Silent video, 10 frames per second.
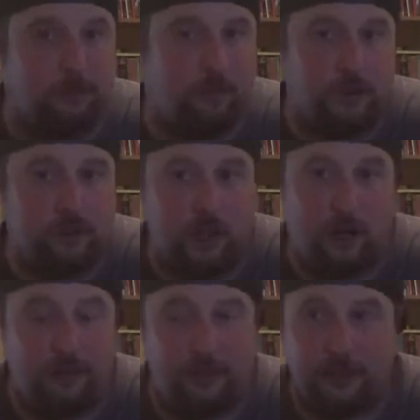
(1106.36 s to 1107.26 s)
knowledge. And
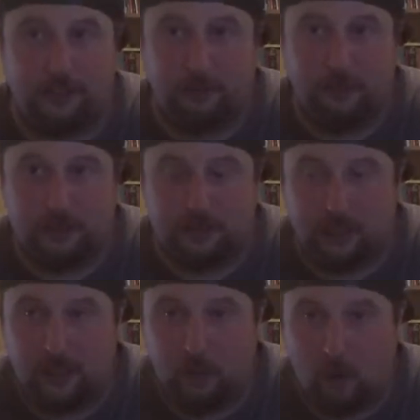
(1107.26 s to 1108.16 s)
I think that's something
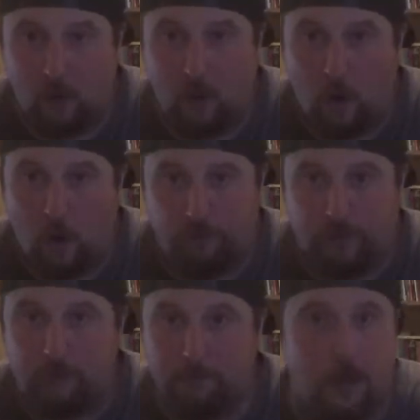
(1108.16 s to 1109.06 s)
that's not
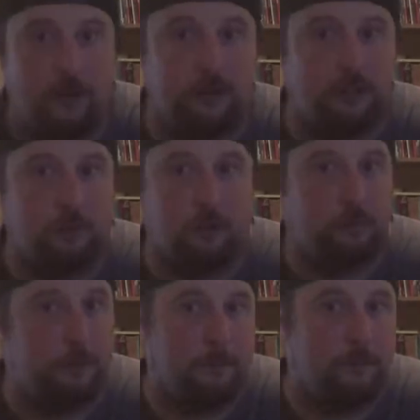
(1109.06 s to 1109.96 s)
often imparted to a lot
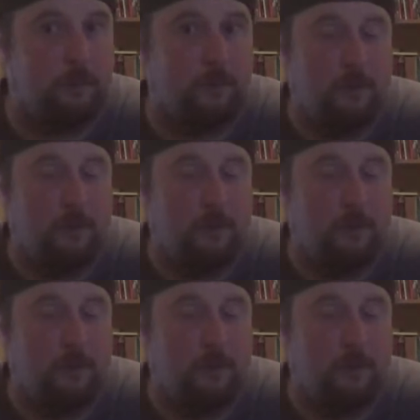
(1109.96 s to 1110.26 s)
of people.